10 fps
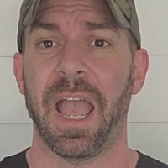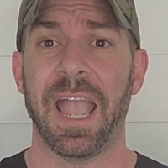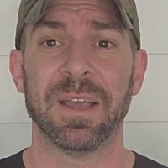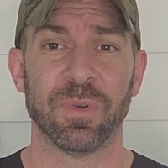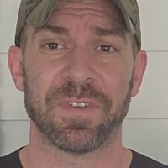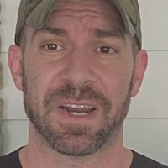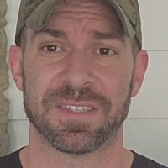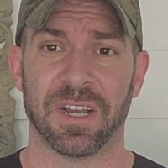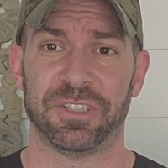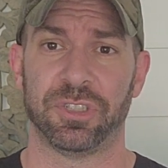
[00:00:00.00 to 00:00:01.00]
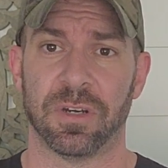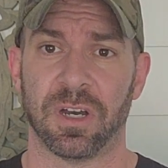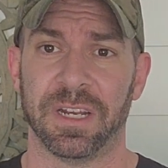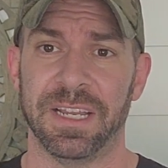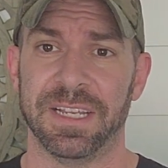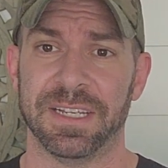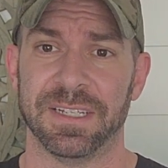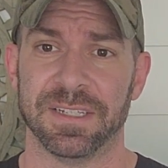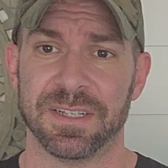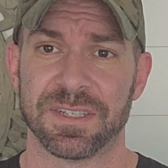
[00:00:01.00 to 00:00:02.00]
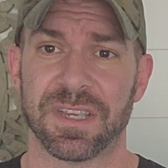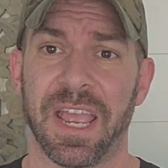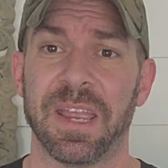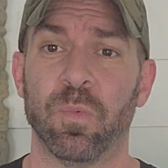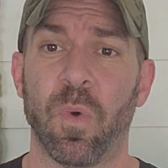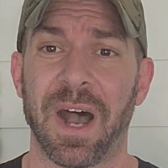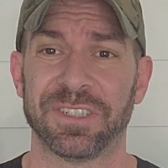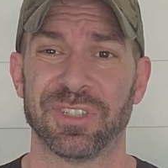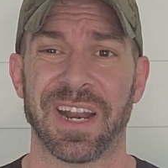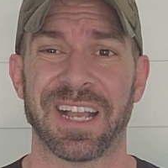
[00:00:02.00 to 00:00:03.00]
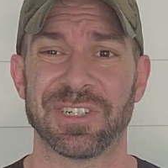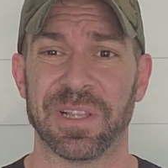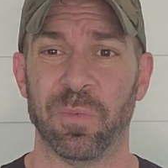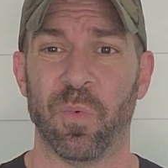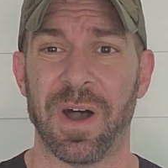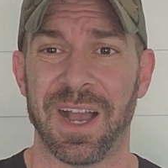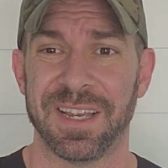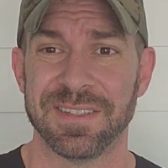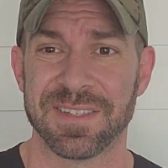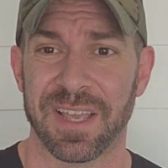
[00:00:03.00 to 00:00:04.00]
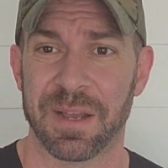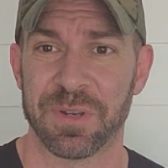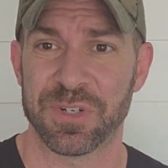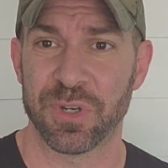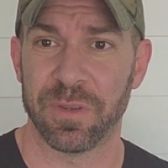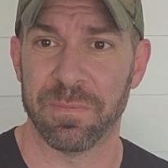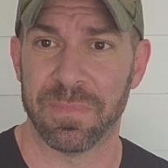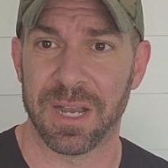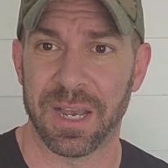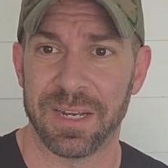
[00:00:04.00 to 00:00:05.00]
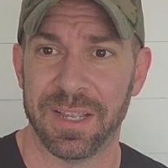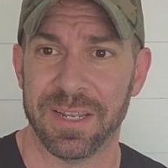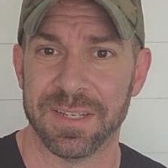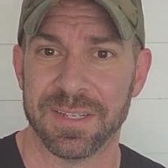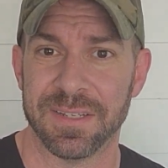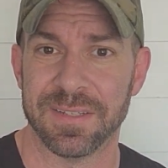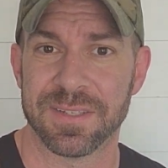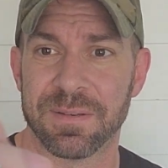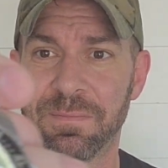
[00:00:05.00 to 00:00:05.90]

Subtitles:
and we've kind of touched on, is a watch that actually winds, and I'm going to show you mine. It is